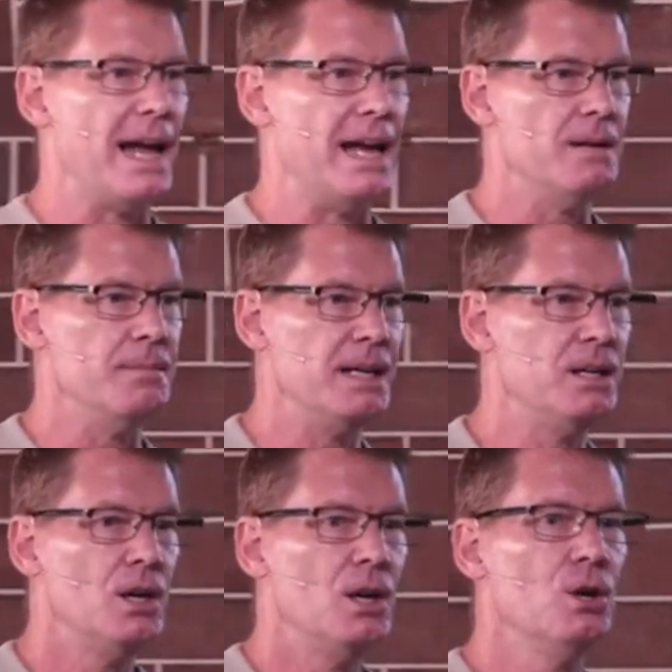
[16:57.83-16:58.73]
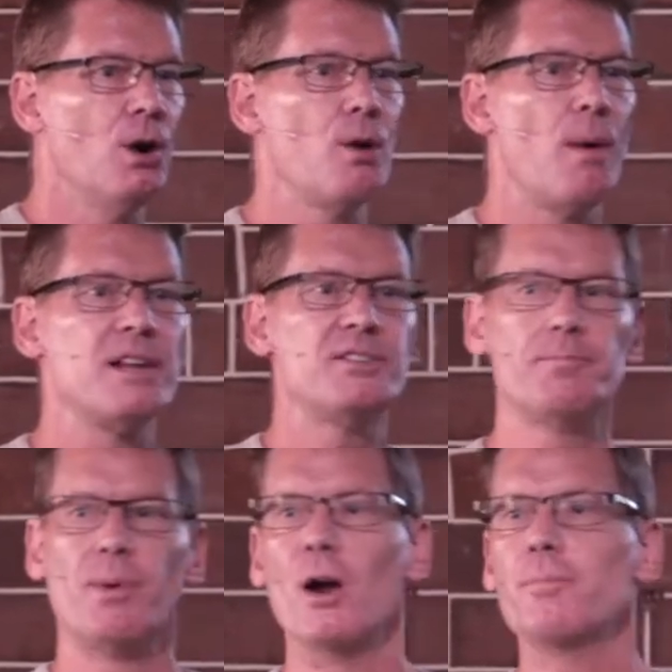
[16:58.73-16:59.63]
enemy, who I once
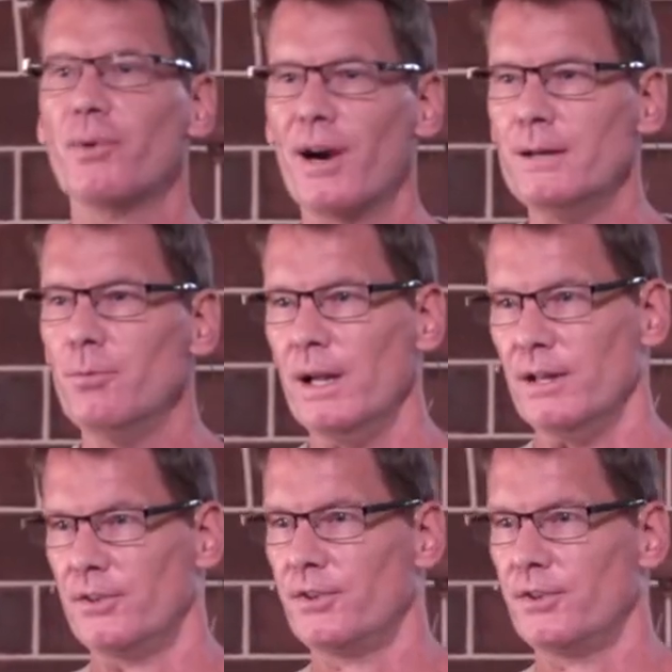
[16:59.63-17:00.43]
broke bread with,